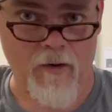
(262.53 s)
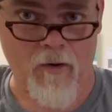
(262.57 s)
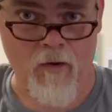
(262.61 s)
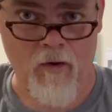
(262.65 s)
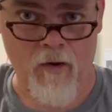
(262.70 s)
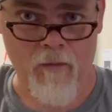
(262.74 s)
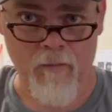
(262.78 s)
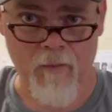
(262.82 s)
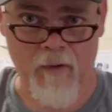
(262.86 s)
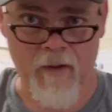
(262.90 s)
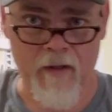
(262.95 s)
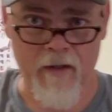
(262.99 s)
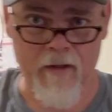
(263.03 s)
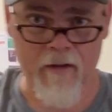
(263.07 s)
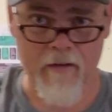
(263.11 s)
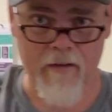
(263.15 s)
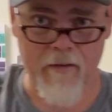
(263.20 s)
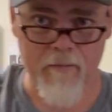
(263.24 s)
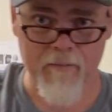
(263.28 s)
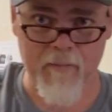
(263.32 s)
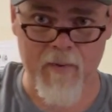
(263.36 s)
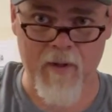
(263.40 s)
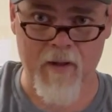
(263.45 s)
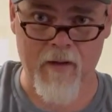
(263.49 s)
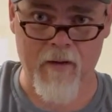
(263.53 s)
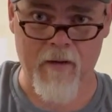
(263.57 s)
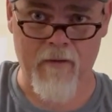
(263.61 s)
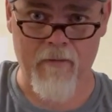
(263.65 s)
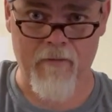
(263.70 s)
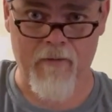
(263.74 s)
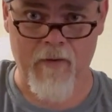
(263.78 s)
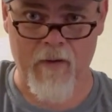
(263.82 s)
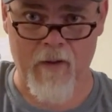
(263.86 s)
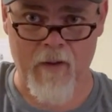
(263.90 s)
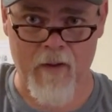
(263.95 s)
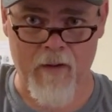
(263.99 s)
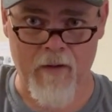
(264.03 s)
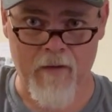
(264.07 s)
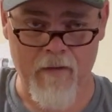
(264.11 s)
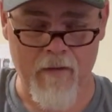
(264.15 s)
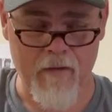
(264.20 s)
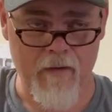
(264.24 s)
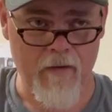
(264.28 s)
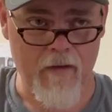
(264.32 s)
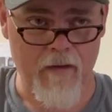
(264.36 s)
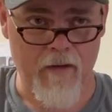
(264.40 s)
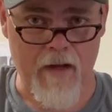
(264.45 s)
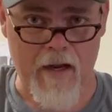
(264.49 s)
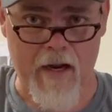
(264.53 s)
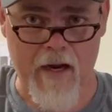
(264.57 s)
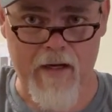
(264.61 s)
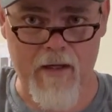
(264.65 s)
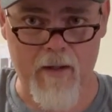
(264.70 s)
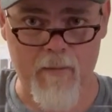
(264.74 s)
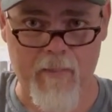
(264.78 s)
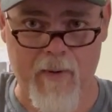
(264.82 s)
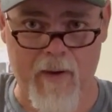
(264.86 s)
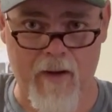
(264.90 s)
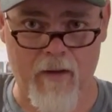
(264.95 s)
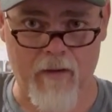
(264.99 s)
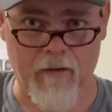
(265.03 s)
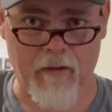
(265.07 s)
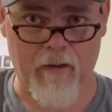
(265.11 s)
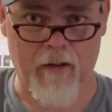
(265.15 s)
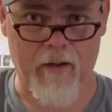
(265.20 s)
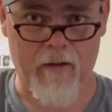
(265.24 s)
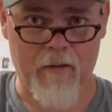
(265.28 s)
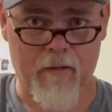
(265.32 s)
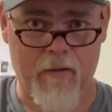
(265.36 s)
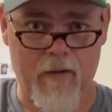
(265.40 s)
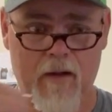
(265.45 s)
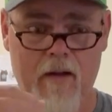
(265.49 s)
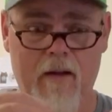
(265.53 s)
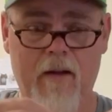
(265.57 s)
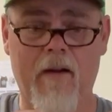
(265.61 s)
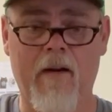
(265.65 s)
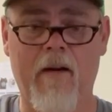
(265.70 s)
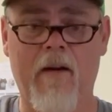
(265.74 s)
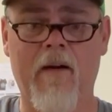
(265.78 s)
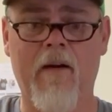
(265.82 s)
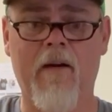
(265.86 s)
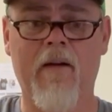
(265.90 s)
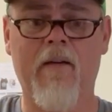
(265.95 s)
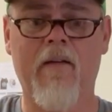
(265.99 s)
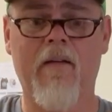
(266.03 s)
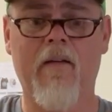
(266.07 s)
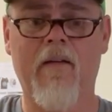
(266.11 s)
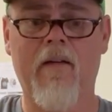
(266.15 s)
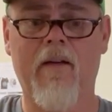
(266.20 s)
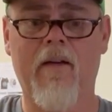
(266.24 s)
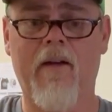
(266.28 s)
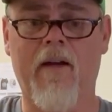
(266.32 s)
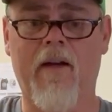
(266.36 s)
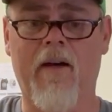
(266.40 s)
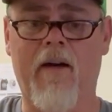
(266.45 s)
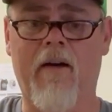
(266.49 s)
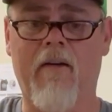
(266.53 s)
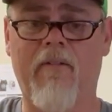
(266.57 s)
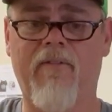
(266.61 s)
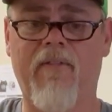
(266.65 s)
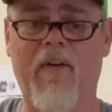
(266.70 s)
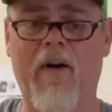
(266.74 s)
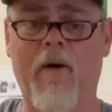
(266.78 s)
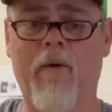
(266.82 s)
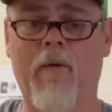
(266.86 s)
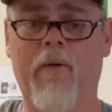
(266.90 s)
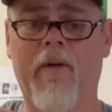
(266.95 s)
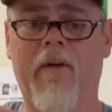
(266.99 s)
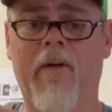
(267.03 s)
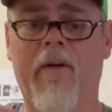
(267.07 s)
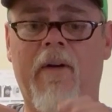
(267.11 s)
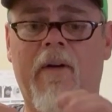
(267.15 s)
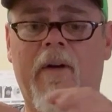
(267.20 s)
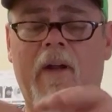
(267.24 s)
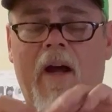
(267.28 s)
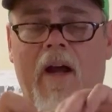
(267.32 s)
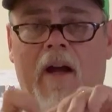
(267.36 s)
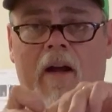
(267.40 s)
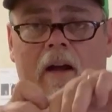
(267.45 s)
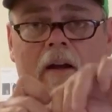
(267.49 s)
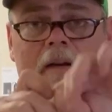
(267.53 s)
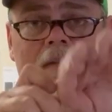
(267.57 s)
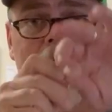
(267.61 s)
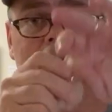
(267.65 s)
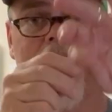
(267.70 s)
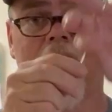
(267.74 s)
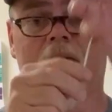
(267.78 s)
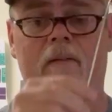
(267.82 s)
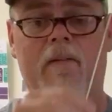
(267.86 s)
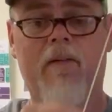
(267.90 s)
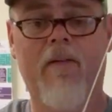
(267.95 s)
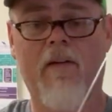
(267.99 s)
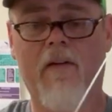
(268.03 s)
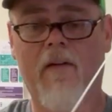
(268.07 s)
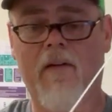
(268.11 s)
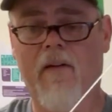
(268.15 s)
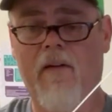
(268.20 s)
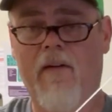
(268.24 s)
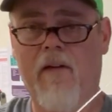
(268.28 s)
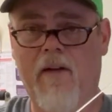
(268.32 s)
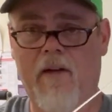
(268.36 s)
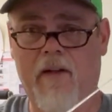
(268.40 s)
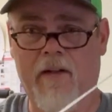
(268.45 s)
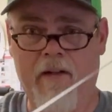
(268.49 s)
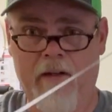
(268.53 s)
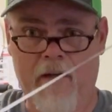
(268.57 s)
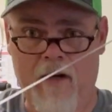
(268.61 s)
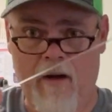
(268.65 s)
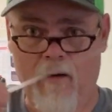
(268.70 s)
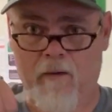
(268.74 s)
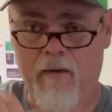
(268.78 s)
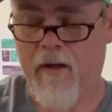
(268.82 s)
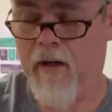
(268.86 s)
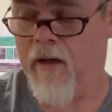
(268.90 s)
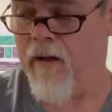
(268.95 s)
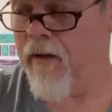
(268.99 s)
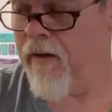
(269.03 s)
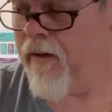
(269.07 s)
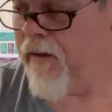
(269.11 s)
arm length bit of 80-pound leader right here, and I'll fold it in half, and then I'll cut it